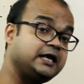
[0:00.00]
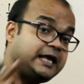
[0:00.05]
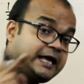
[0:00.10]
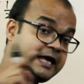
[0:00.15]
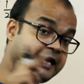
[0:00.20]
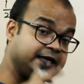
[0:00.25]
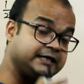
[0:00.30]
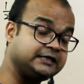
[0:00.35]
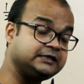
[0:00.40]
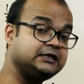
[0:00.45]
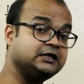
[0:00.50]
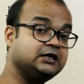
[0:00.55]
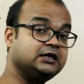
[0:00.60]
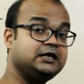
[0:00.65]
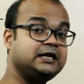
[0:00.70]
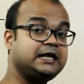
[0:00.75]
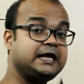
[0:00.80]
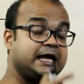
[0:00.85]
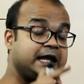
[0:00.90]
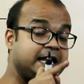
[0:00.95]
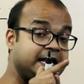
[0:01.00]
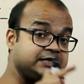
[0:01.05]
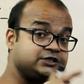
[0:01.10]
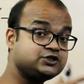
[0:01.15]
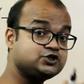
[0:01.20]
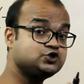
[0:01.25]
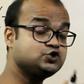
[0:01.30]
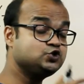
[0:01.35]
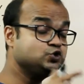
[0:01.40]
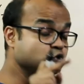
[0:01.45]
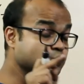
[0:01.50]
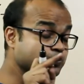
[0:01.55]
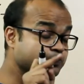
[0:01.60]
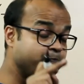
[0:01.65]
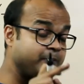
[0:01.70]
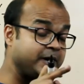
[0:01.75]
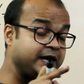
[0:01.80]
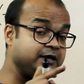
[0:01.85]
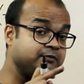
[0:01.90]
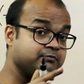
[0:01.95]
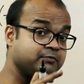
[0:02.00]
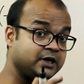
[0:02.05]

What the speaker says: angle as 2 pi